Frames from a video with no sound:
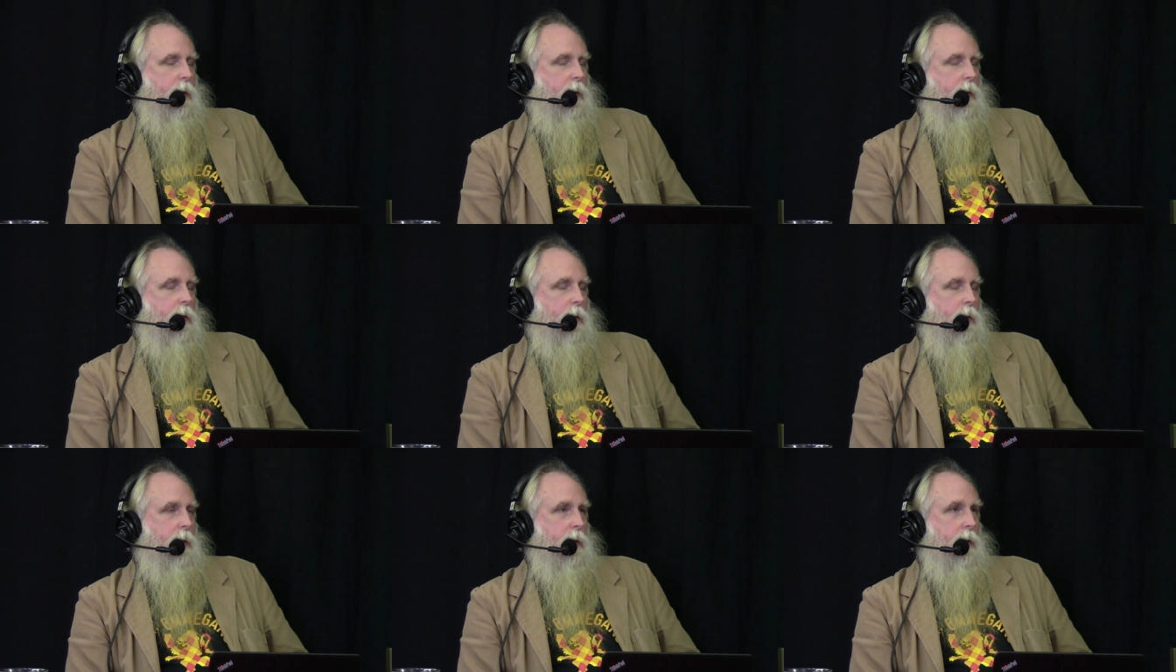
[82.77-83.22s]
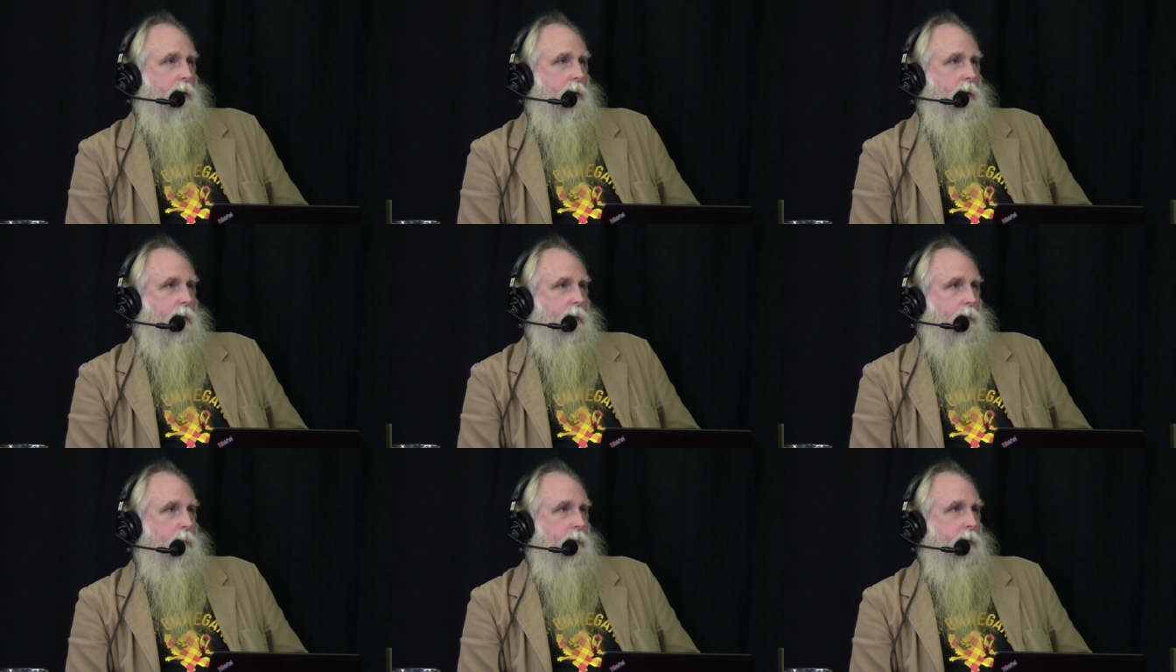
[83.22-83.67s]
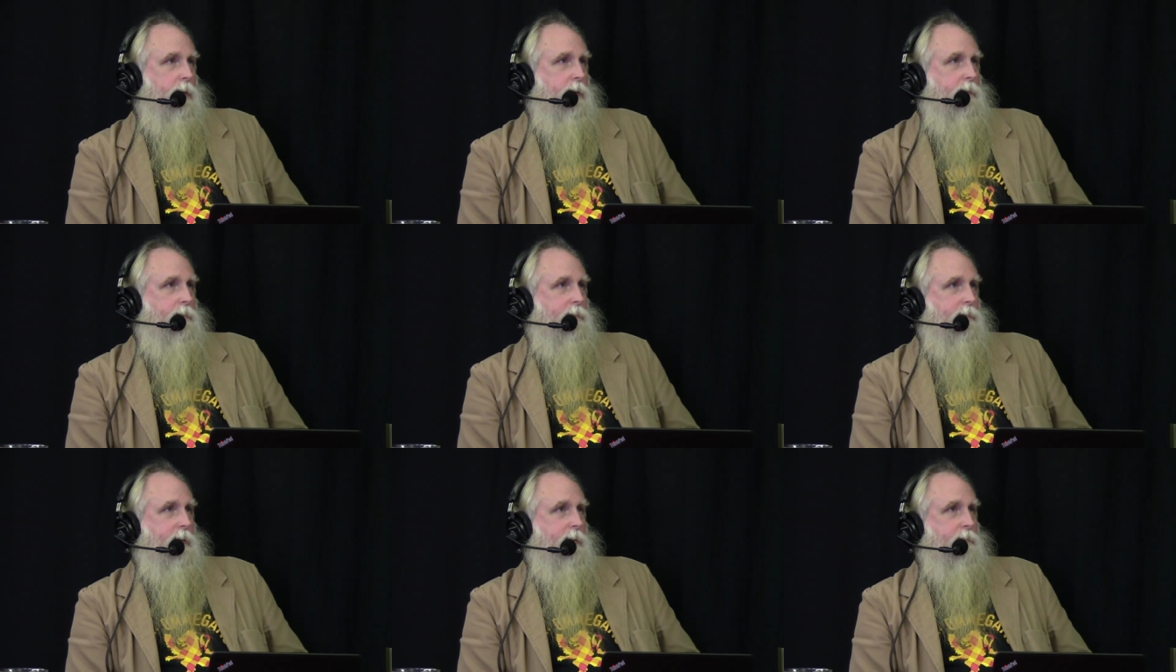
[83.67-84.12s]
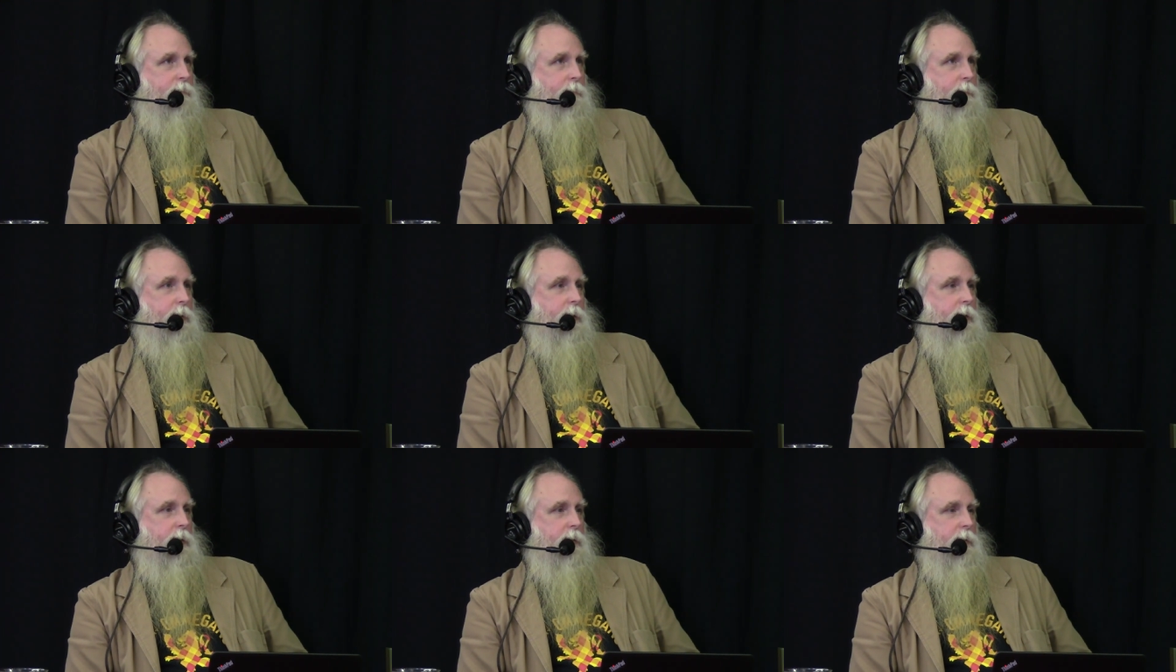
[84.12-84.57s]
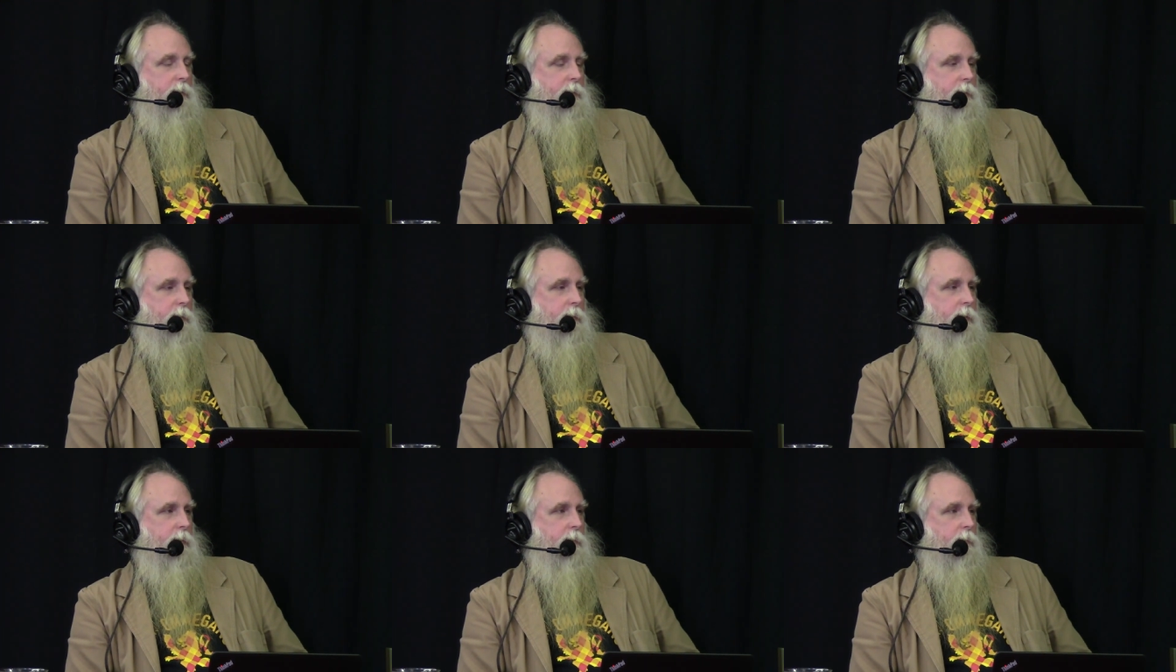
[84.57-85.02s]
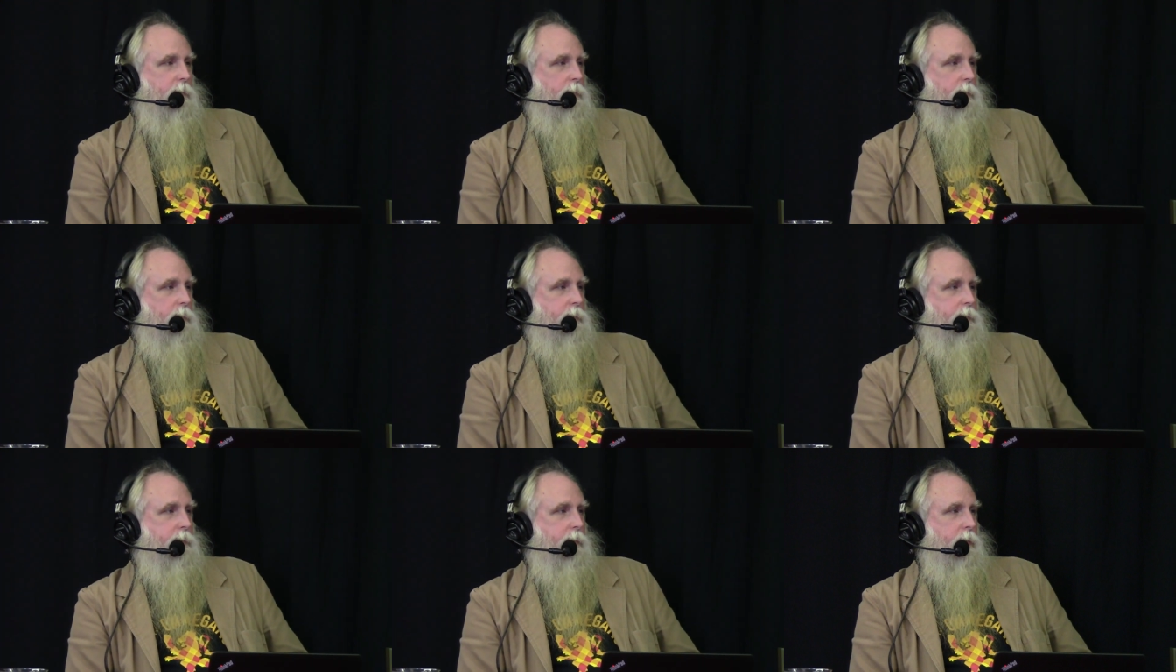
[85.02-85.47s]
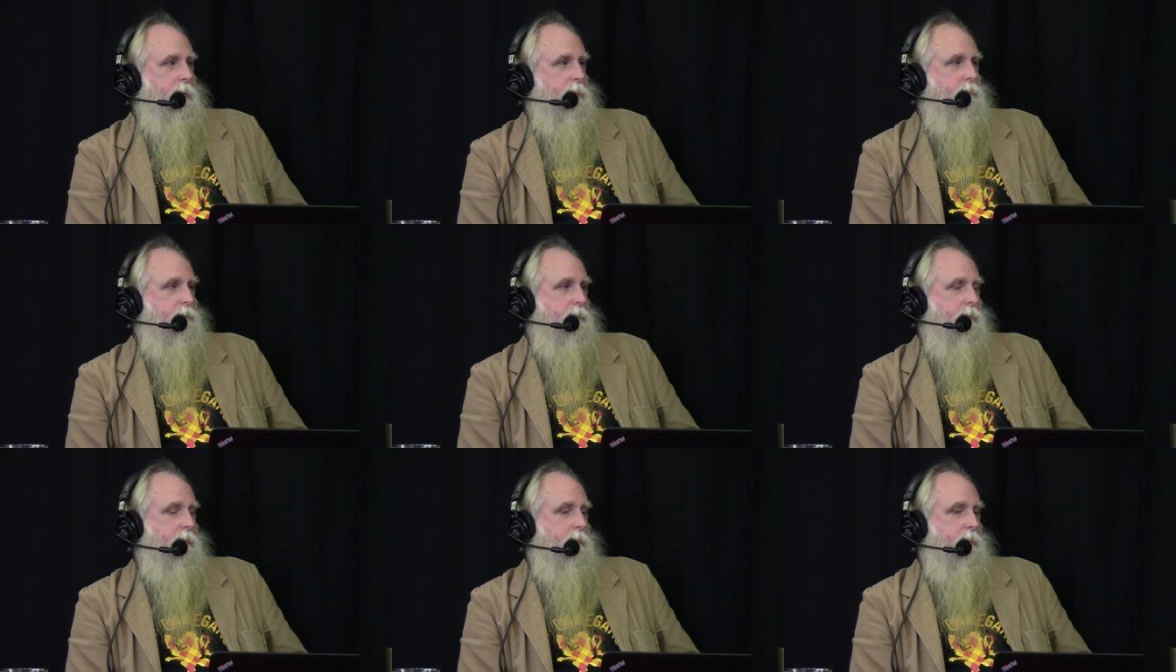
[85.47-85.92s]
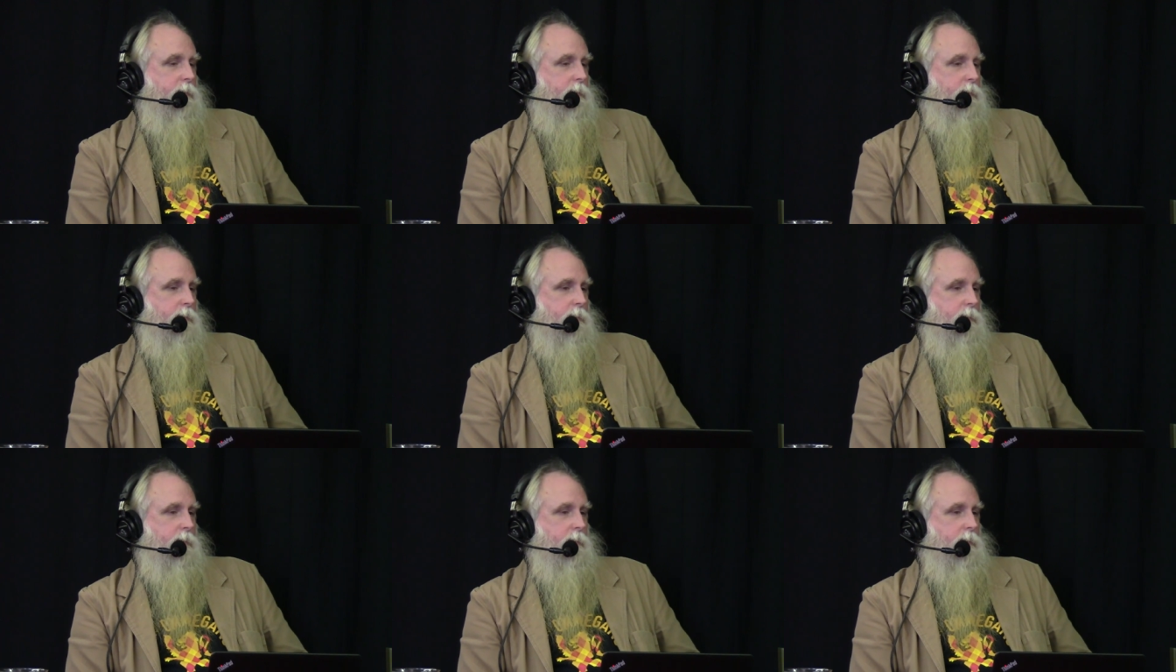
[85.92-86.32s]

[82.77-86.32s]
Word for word: uh, the one that sets me and other old goats on